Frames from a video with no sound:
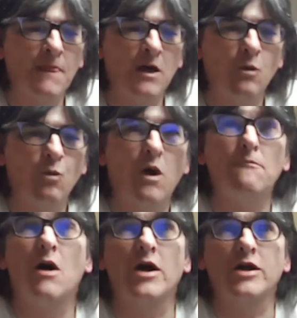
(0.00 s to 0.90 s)
what
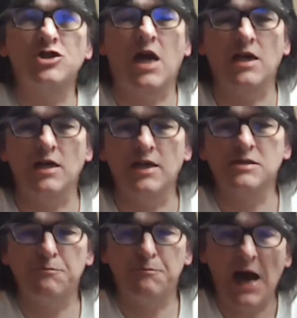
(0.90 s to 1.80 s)
my channel is
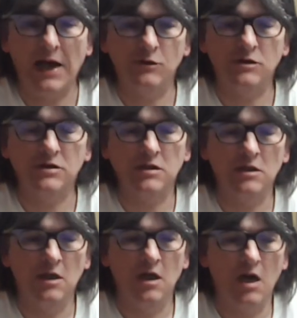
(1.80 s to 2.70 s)
about,
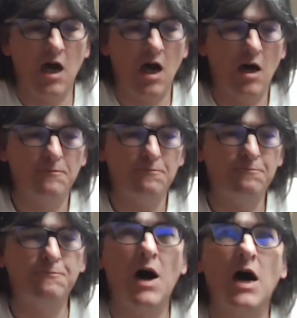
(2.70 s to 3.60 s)

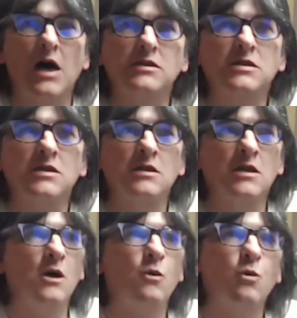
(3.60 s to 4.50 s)
but
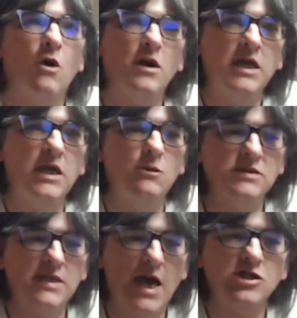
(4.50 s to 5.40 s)
what he was
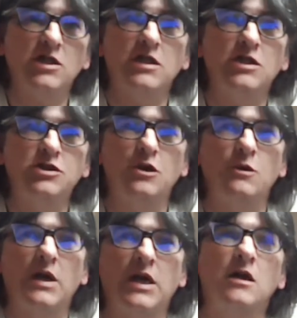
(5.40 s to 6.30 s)
actually
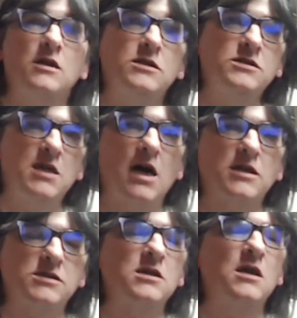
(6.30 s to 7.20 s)
doing
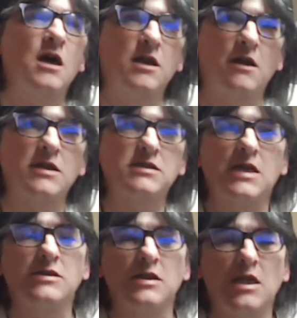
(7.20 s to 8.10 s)
does. Now that
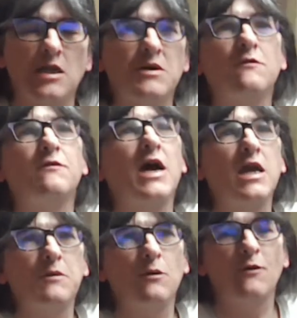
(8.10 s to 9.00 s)
sounds a little bit vague,
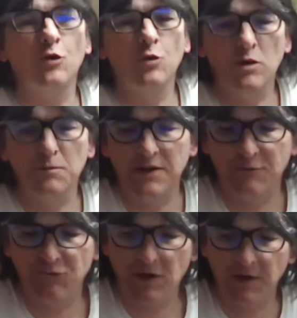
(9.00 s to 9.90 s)
but all will be
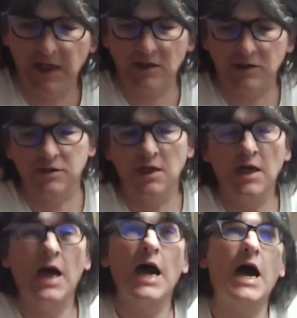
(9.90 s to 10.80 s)
revealed.
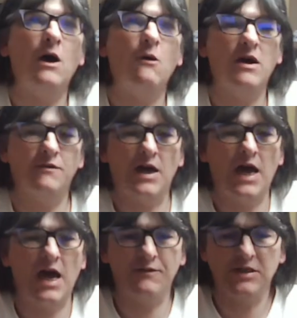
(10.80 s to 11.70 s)
However,
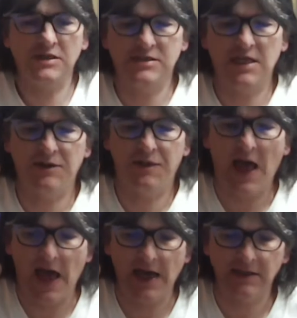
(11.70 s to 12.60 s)
having said
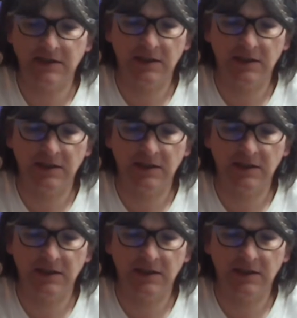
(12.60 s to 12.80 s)
that,